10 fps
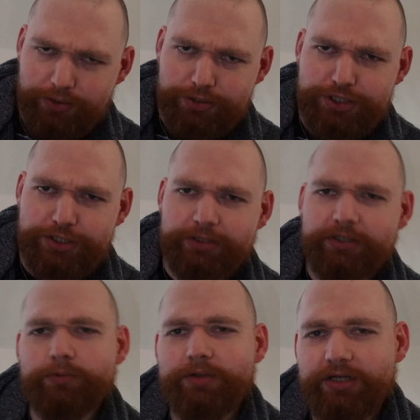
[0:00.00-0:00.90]
shirt
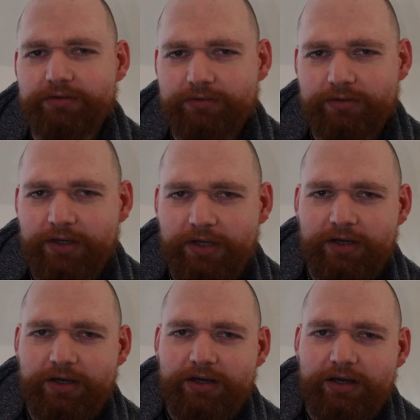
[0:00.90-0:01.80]
or whatever,
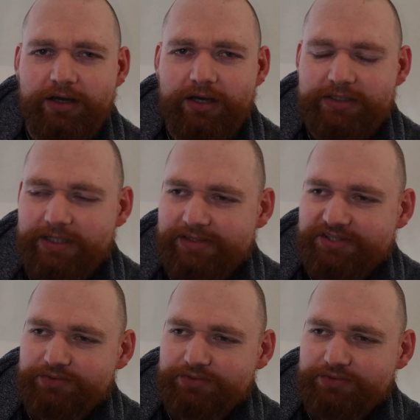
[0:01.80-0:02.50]
I guess